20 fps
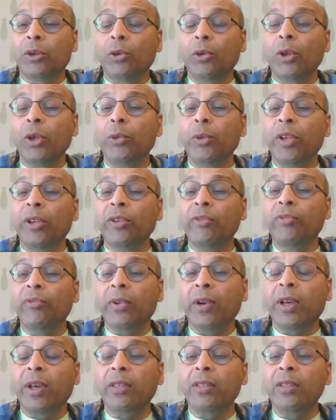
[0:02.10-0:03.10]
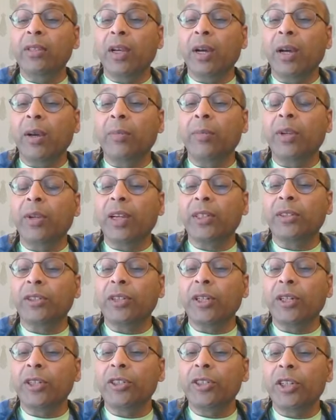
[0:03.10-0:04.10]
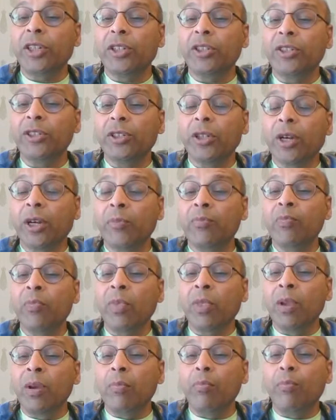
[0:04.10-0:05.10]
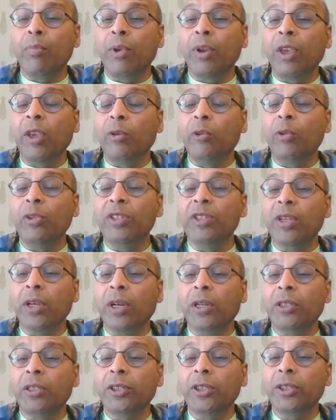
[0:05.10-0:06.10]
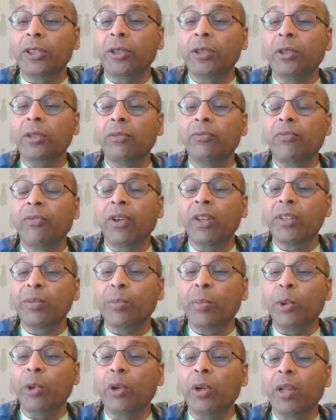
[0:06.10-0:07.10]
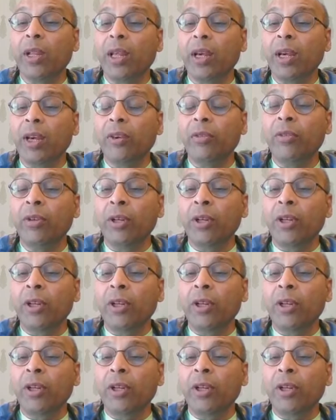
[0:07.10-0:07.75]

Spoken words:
Good evening, friends. I'm Dr. Ajay Shah, bringing you this another Facebook Live.